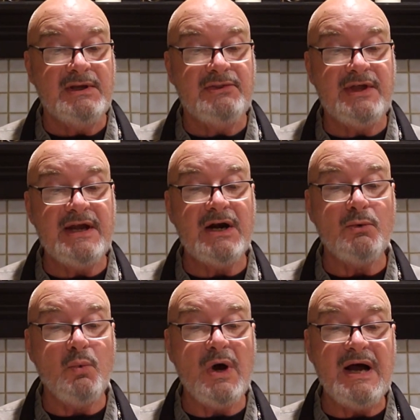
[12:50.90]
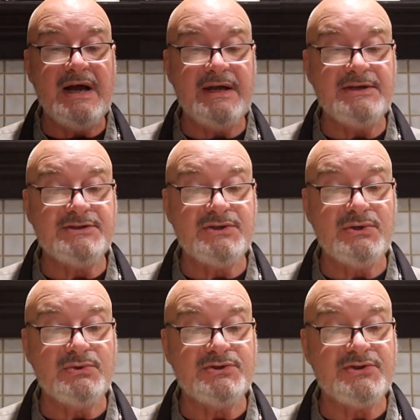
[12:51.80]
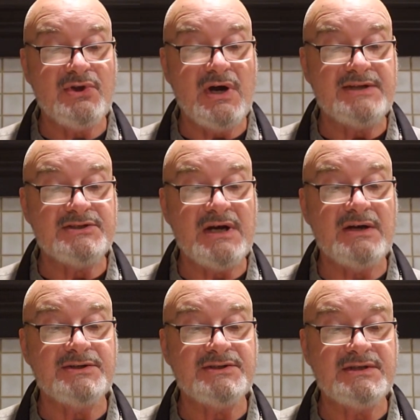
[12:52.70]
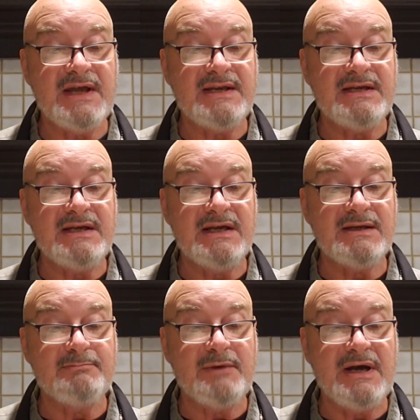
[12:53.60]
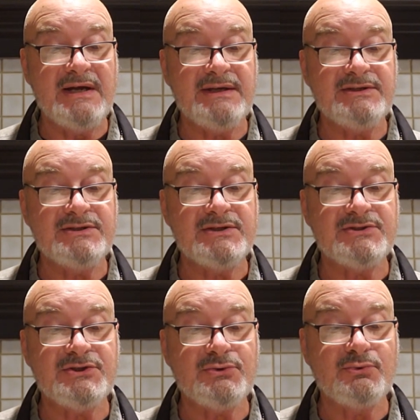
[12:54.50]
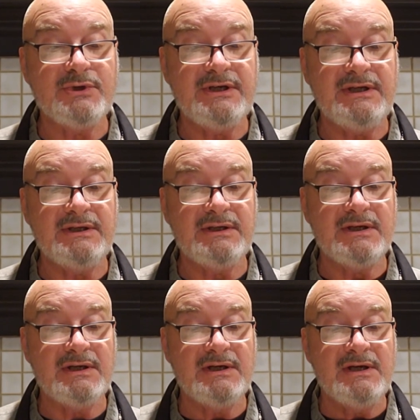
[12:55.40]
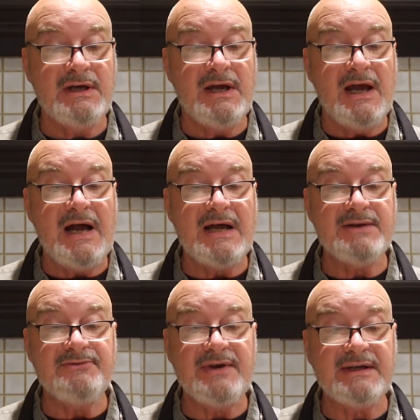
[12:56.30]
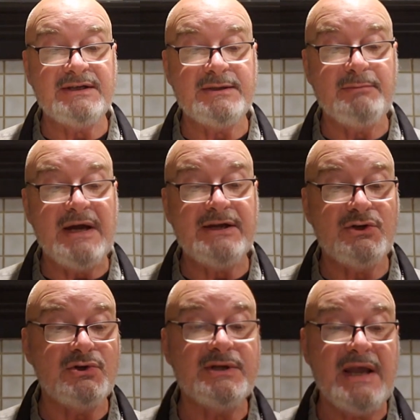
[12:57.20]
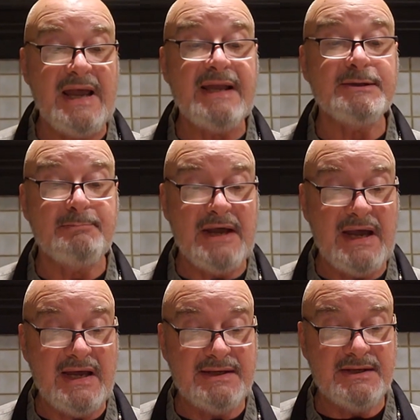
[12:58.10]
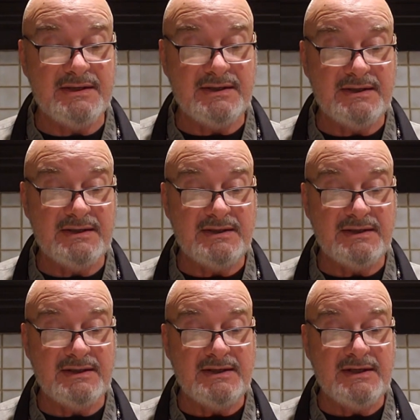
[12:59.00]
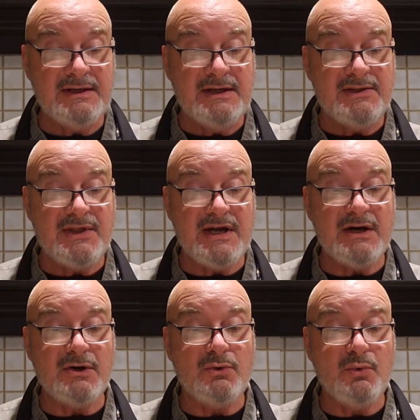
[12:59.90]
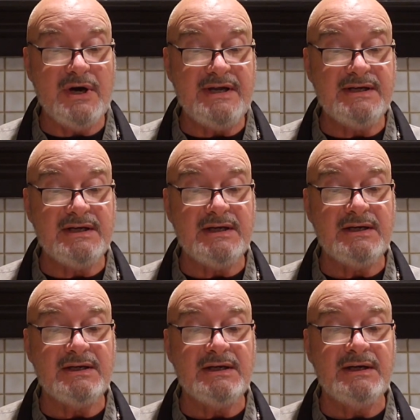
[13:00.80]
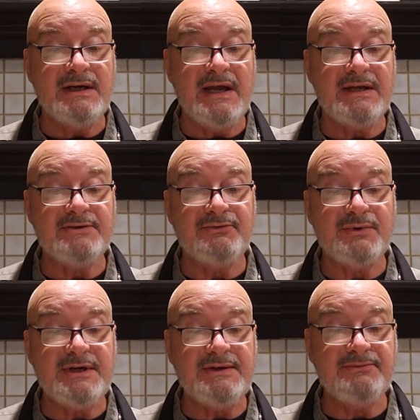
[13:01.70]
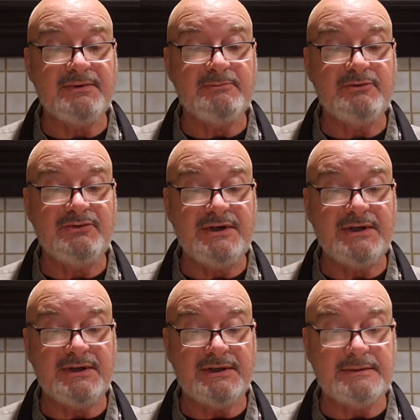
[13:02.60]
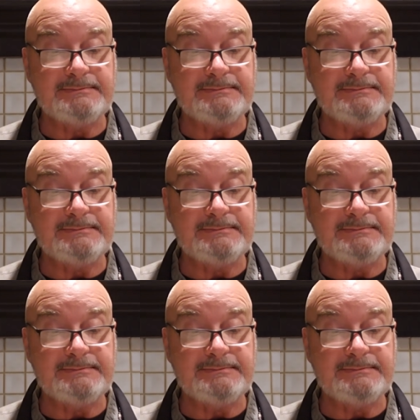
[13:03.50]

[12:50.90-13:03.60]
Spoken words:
They are wise whose thoughts are steady and minds serene, unaffected by good and bad. They are awake and free from fear.